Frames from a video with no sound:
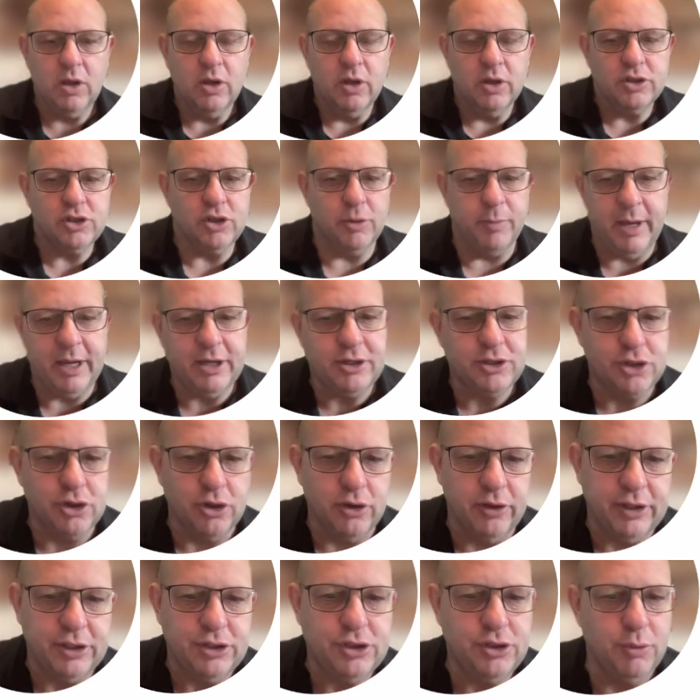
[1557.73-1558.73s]
So make sure
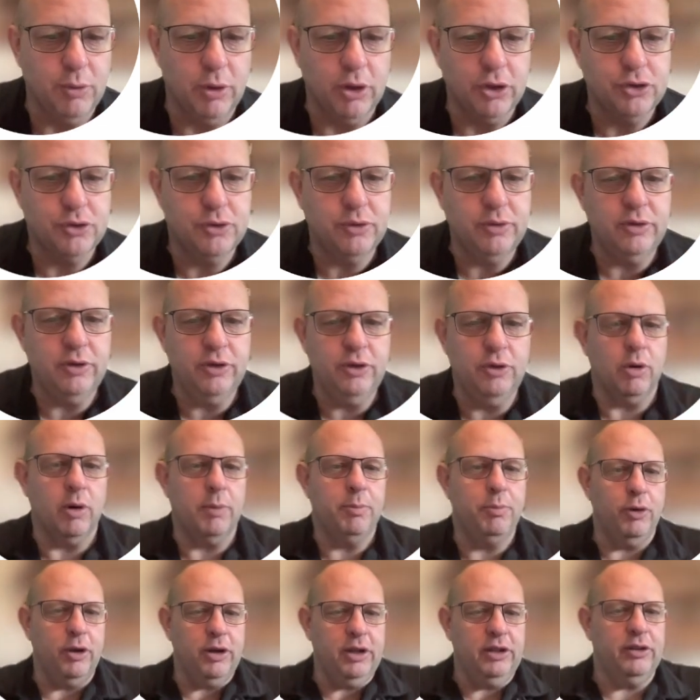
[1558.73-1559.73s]
that you are
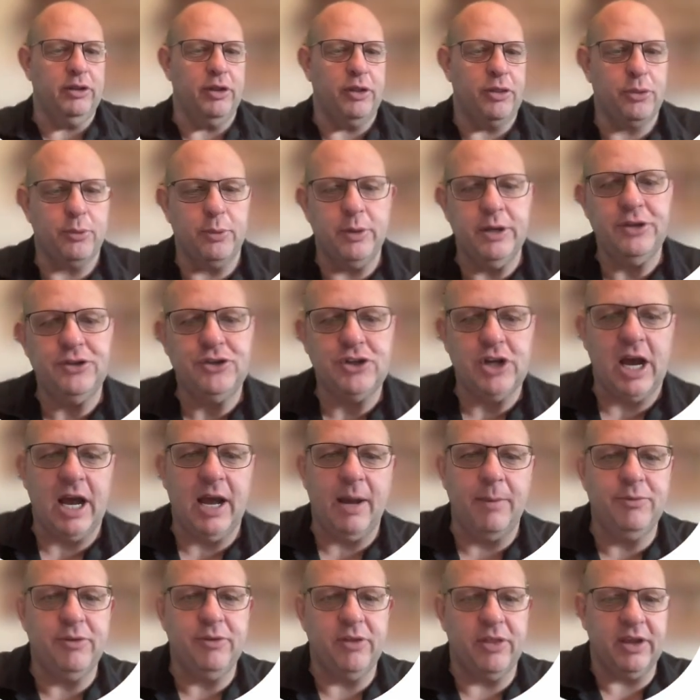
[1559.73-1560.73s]
putting the three
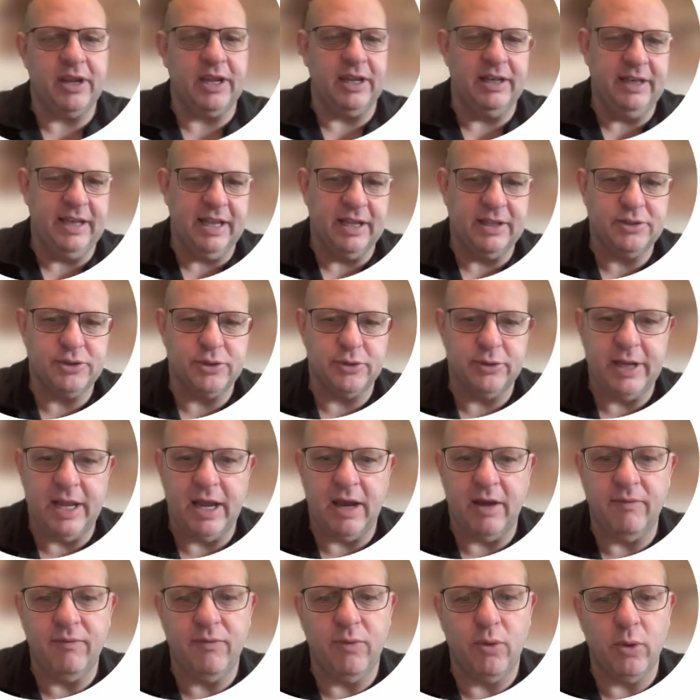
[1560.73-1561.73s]
jobs of the condenser
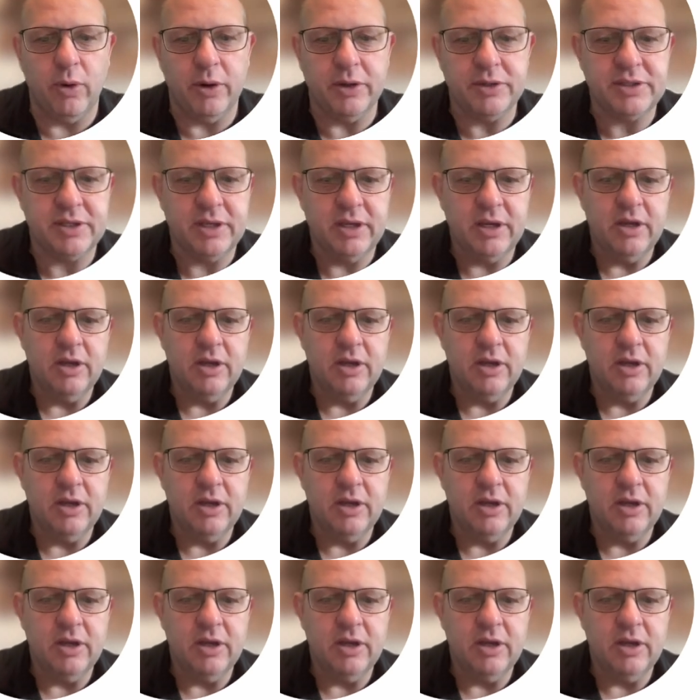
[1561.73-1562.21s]
down for us.